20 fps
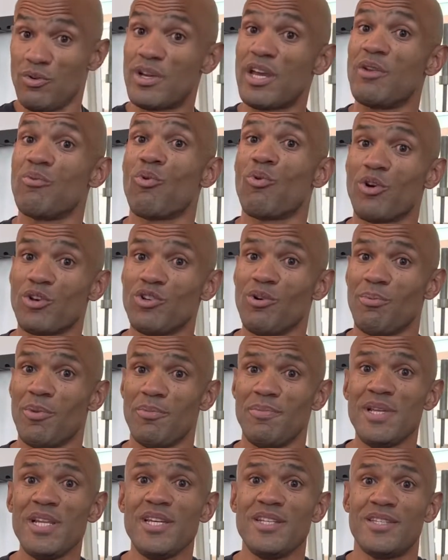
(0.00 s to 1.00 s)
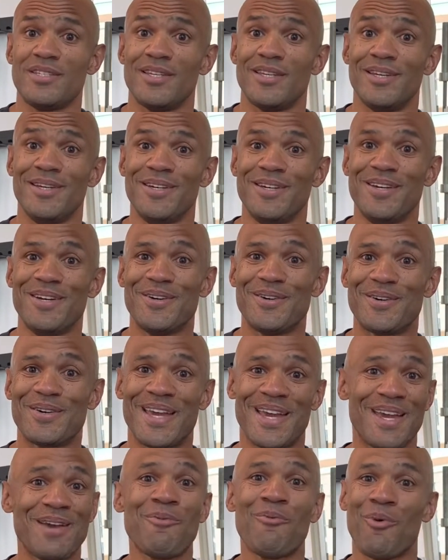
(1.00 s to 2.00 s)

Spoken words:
can work your mobility, okay?